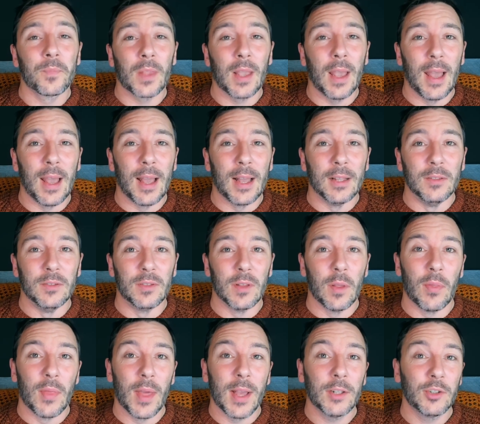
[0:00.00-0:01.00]
and
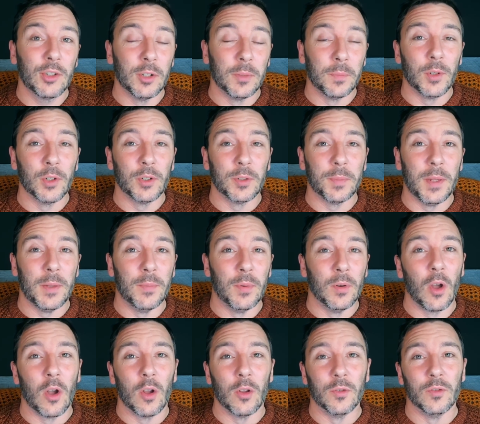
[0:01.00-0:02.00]
that should push
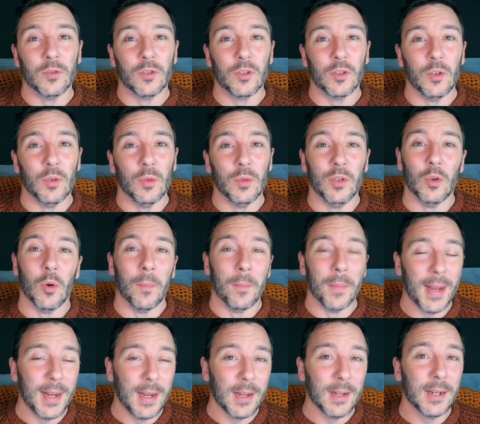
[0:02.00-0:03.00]
people onto your
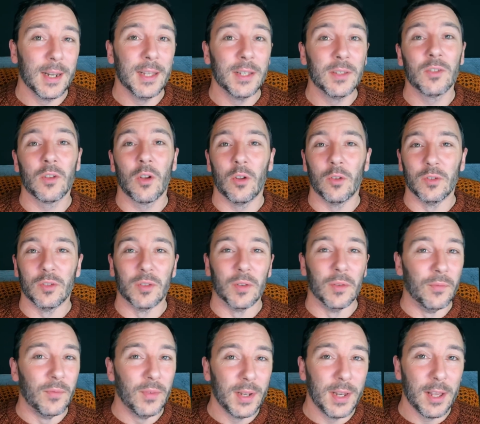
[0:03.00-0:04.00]
mailing list, onto
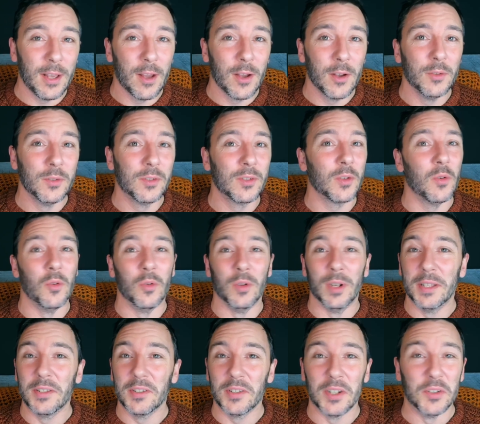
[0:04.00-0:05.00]
videos, or
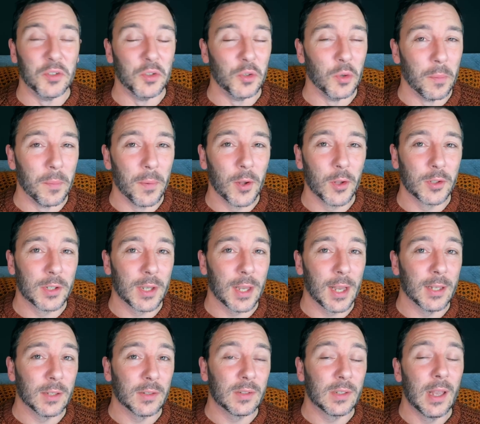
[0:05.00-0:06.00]
listening to your
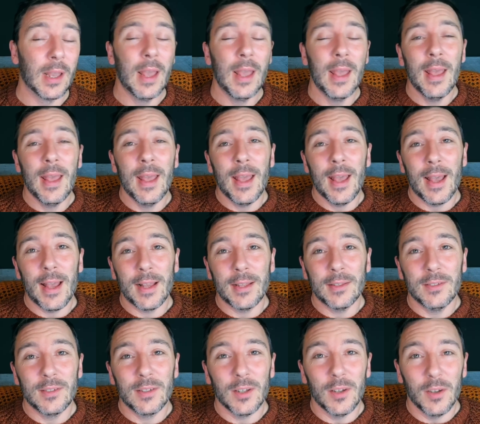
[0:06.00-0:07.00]
podcast.
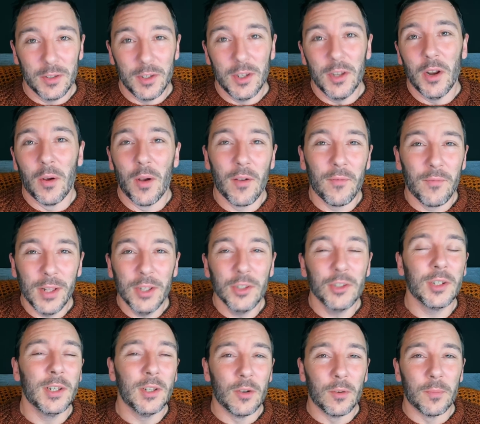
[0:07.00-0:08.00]
And,
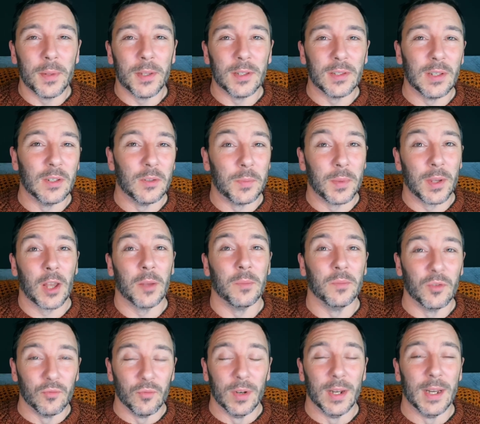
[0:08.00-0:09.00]
eventually your business
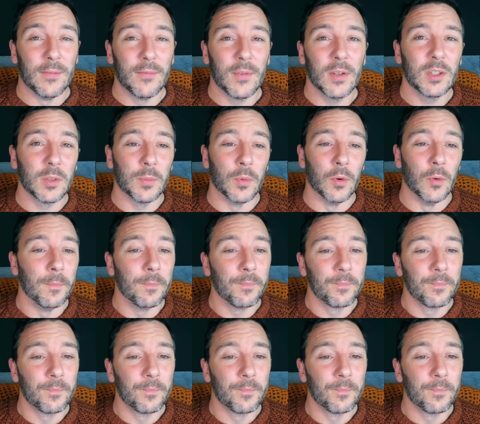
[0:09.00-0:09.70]
becomes really visible.